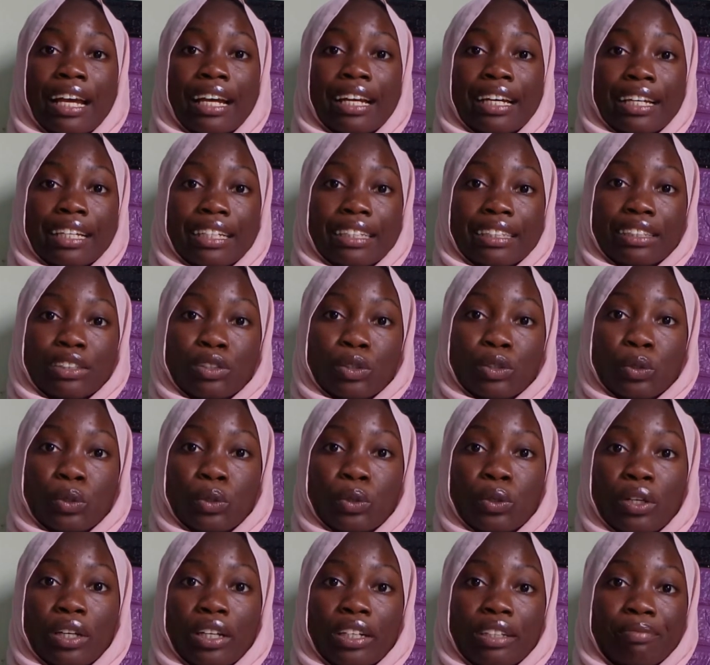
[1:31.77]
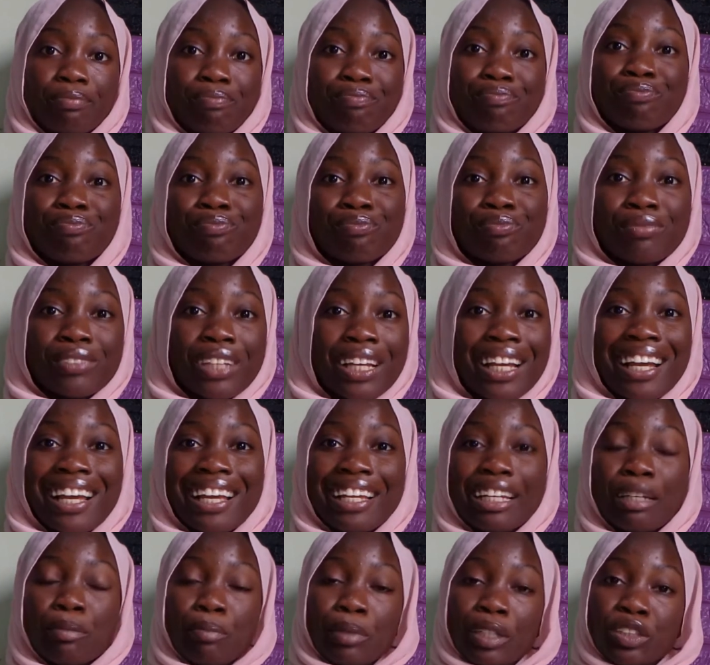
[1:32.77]
and your
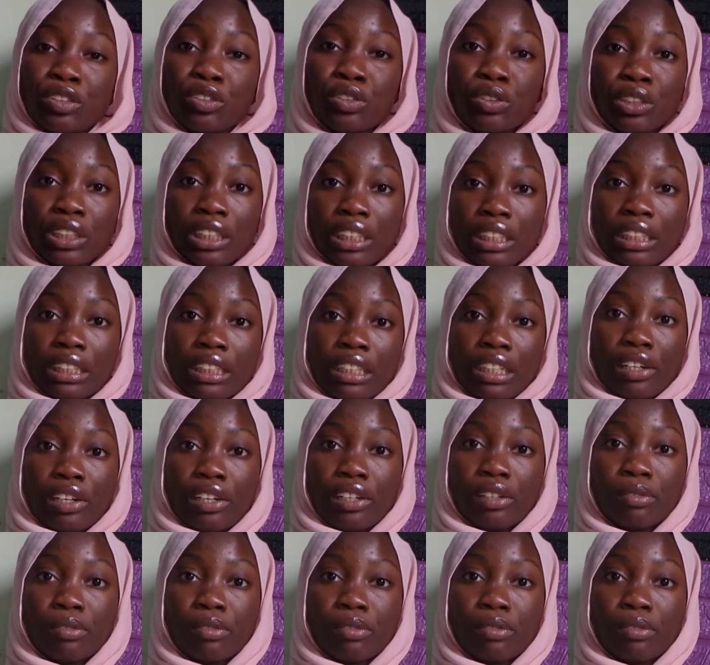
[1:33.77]
elementary is sharp.